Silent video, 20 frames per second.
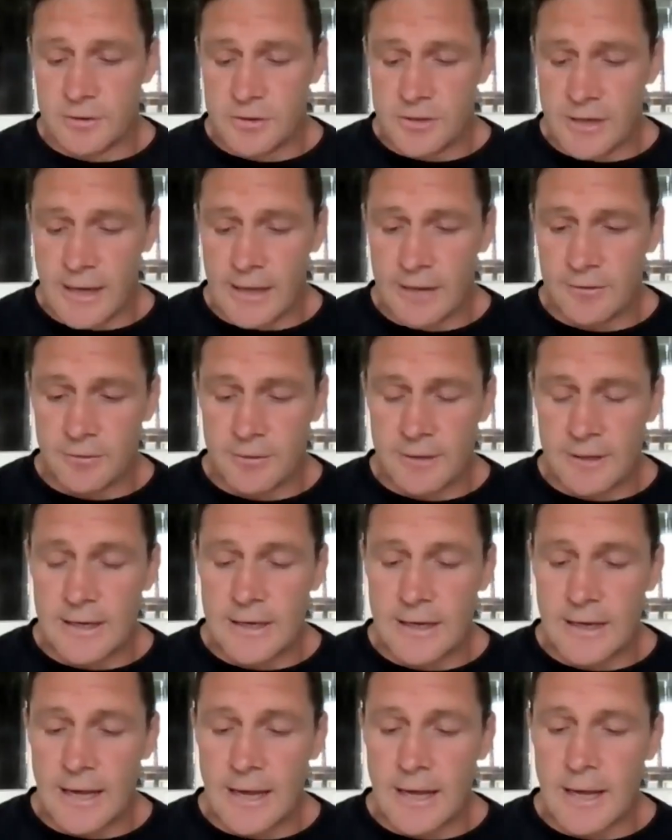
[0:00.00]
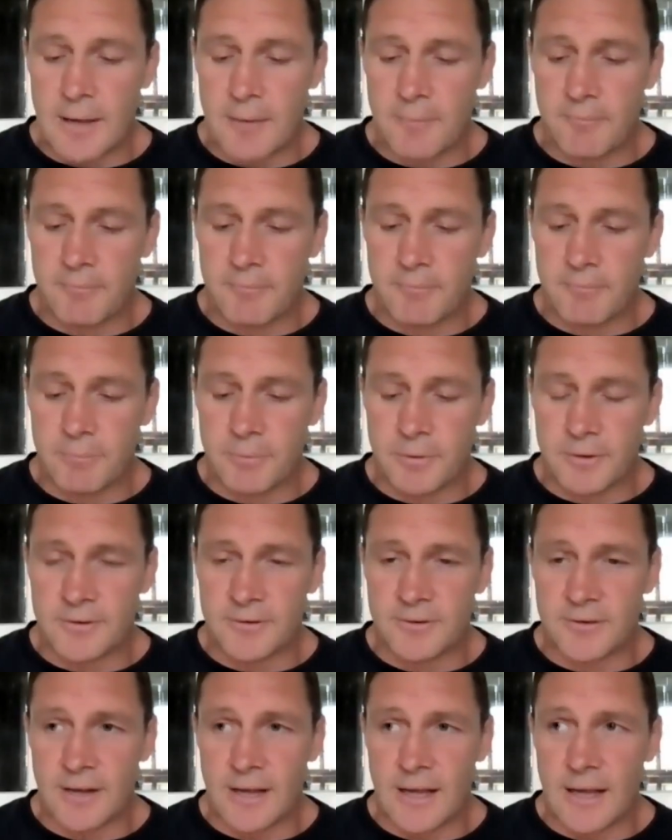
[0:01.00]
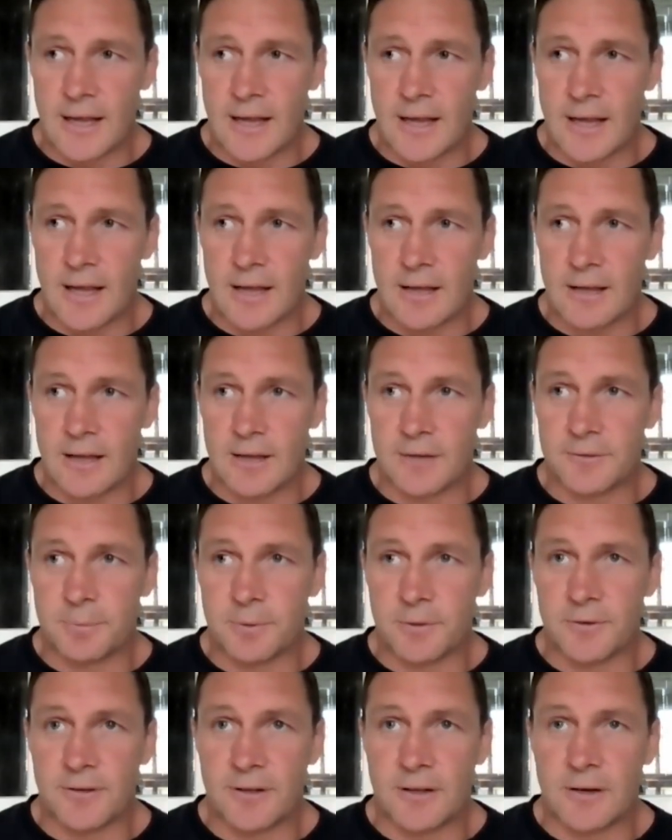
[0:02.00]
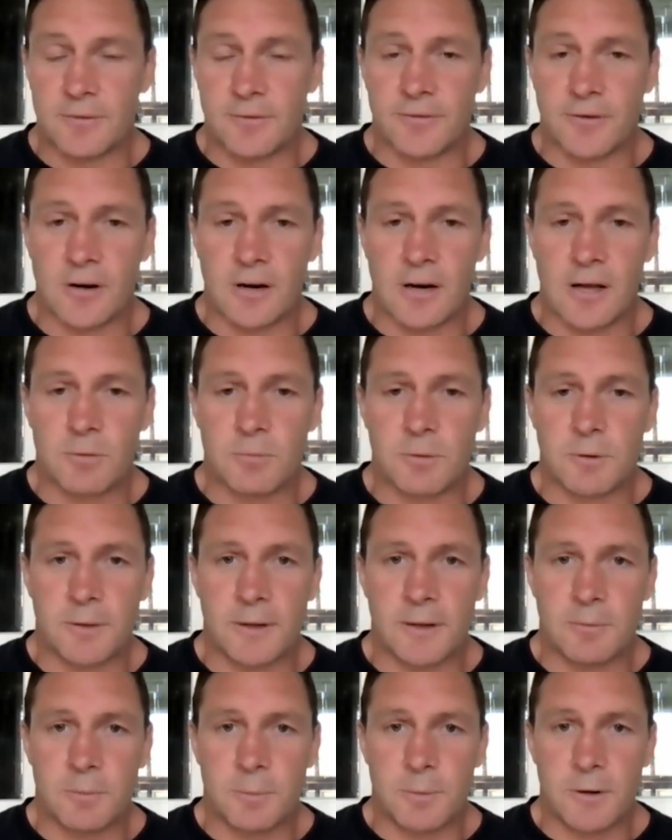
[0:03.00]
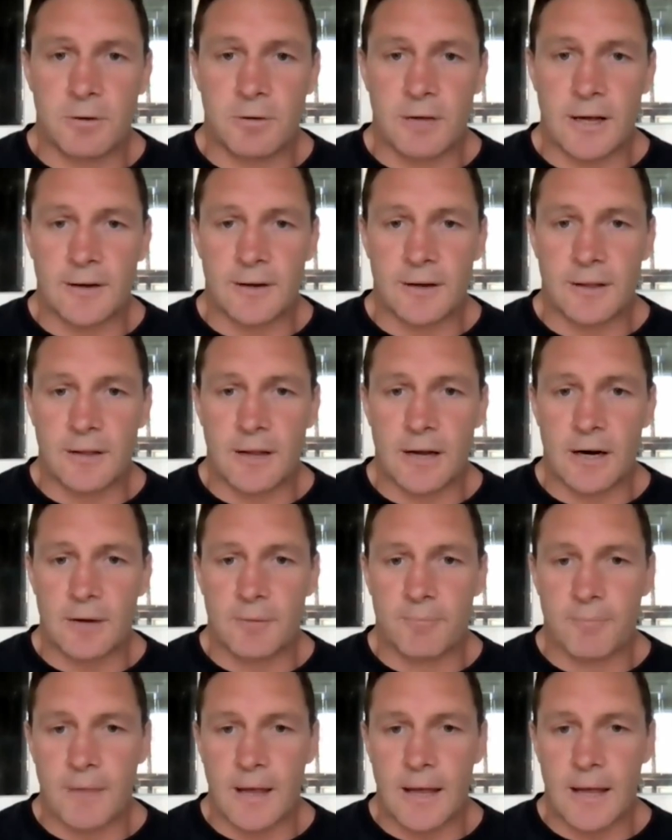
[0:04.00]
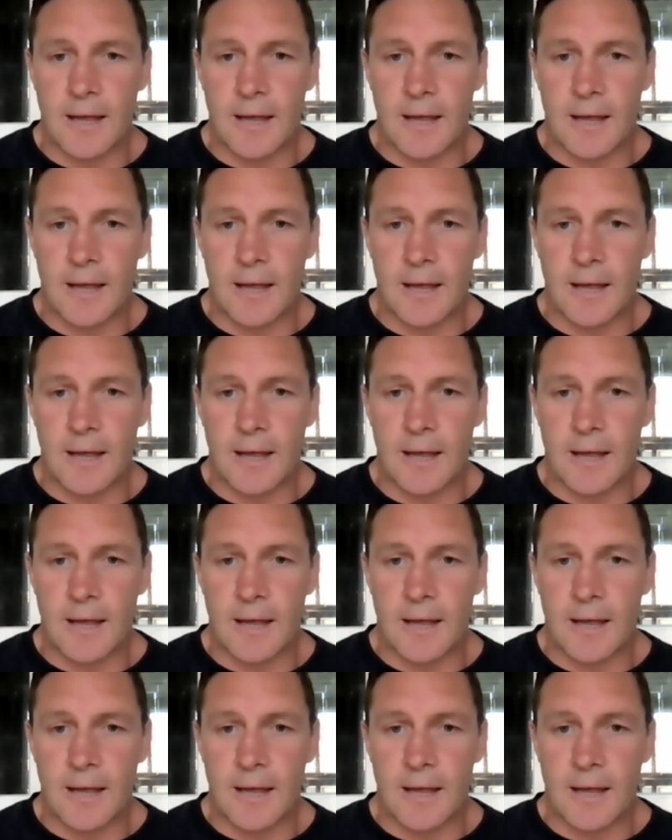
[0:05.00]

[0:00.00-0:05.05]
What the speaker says: a good chance, really. But I suppose, you know, Furlong will be right in there.